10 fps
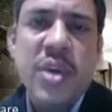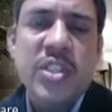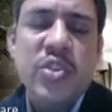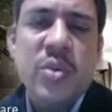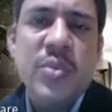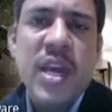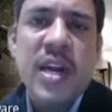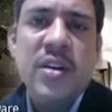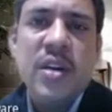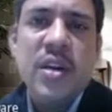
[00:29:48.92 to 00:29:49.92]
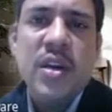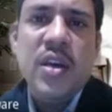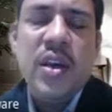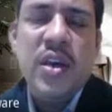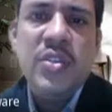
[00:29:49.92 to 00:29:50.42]
of that
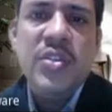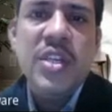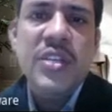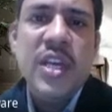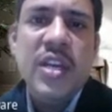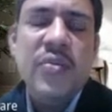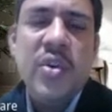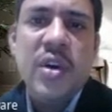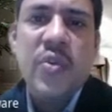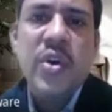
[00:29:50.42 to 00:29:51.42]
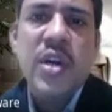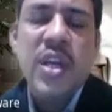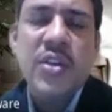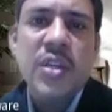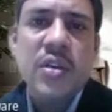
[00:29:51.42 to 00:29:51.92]
is designed for our
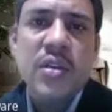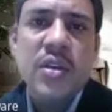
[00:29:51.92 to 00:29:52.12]
nation.